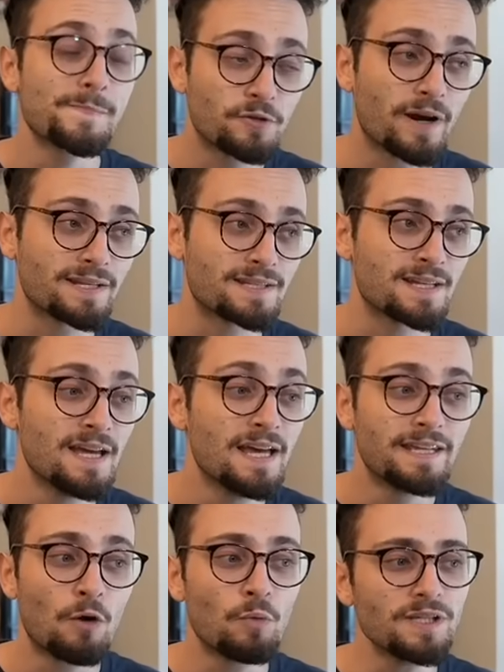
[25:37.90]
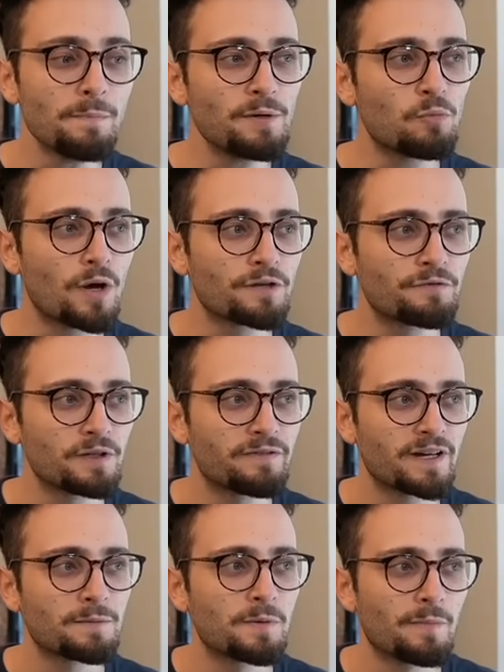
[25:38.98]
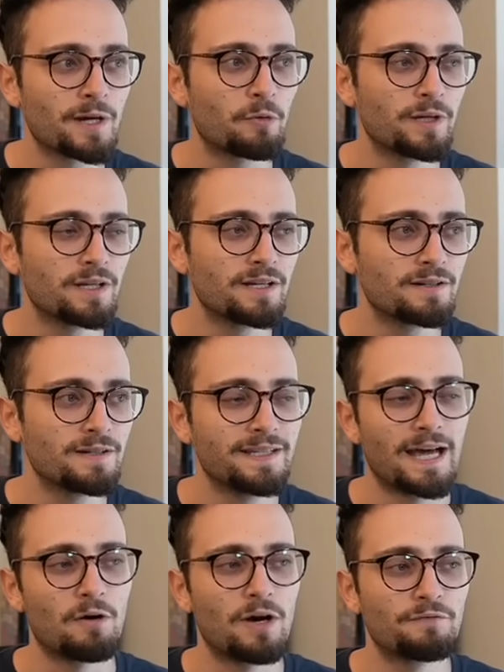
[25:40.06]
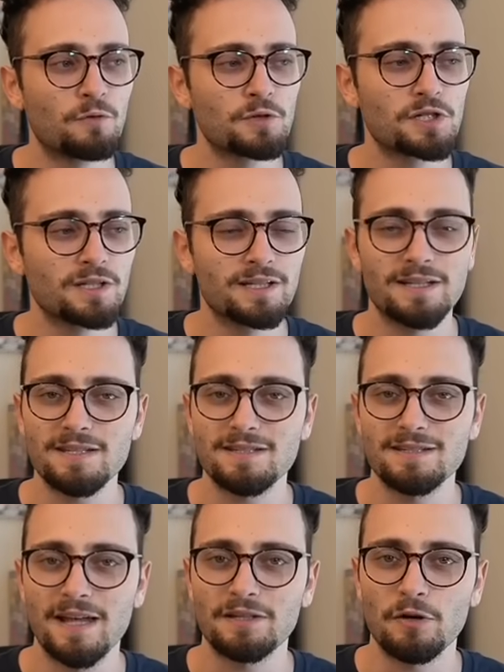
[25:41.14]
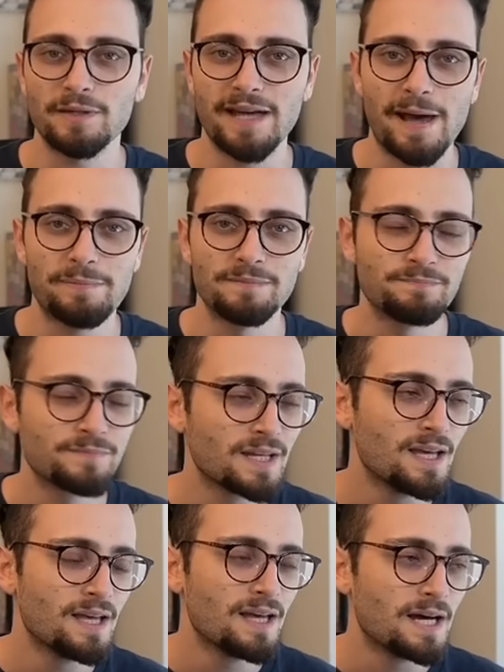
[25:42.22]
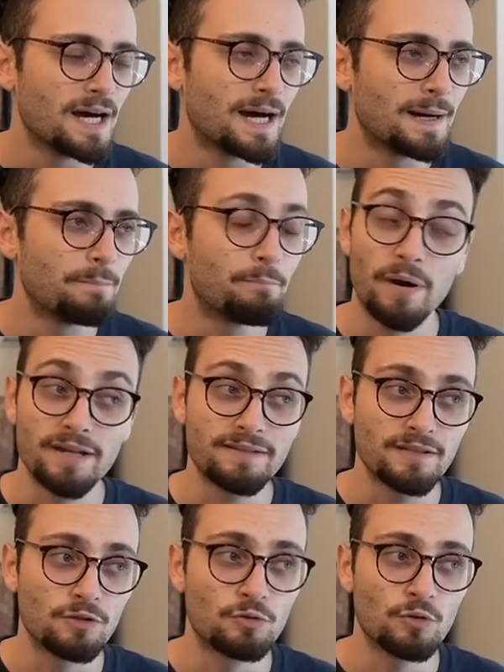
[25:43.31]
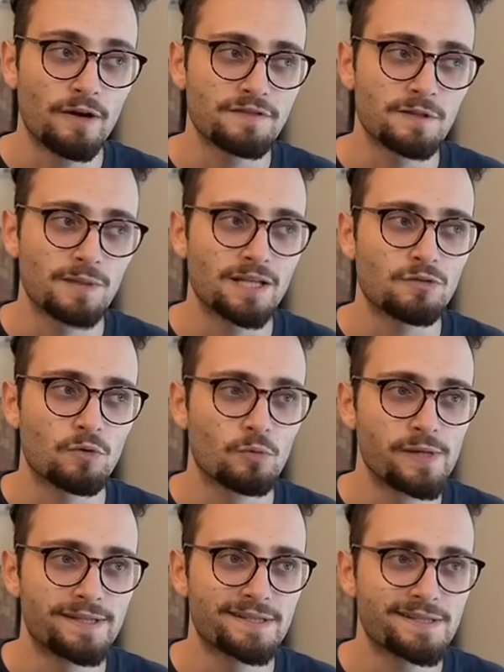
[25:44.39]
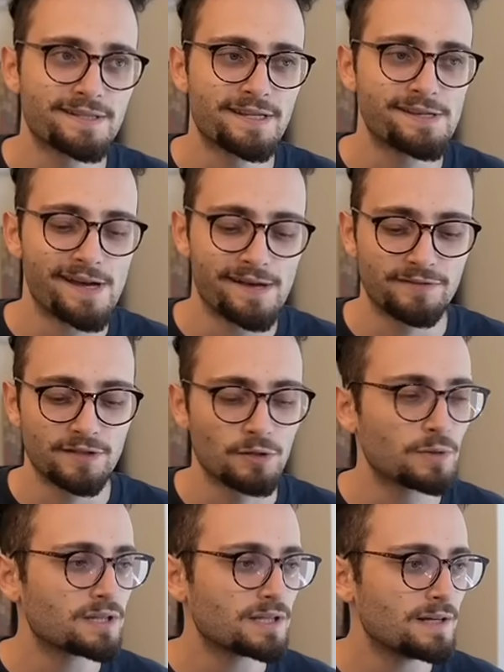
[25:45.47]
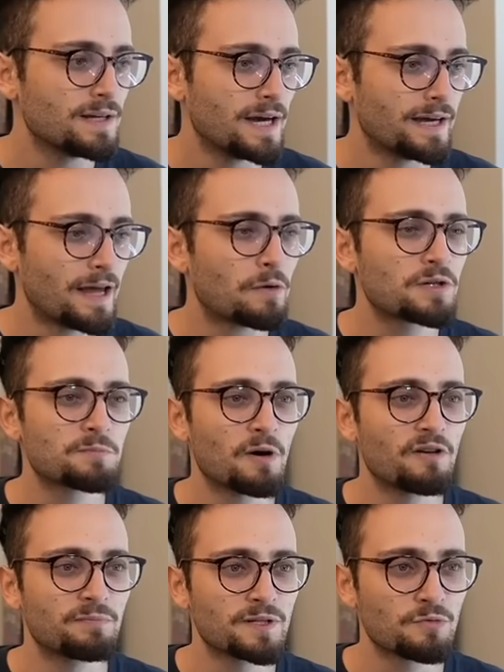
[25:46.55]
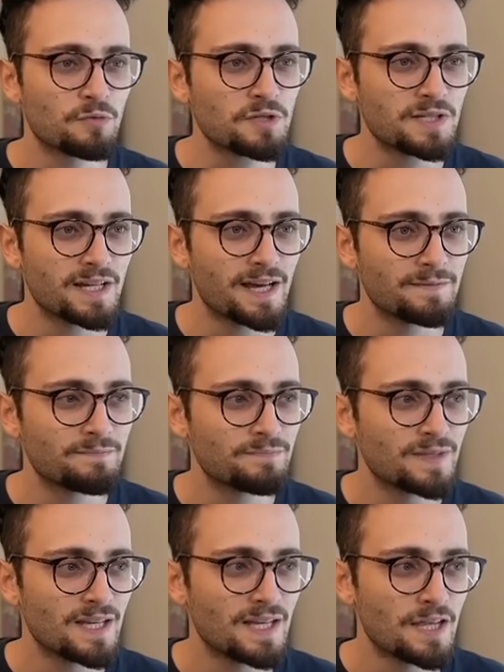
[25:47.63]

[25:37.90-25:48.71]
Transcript: Great. Now, wouldn't it be wonderful if I could put my queen in here? Yeah, unfortunately, that's not going to happen. Uh, but you do have some light square weaknesses that you have to deal with. And now Kasparov plays rook c eight.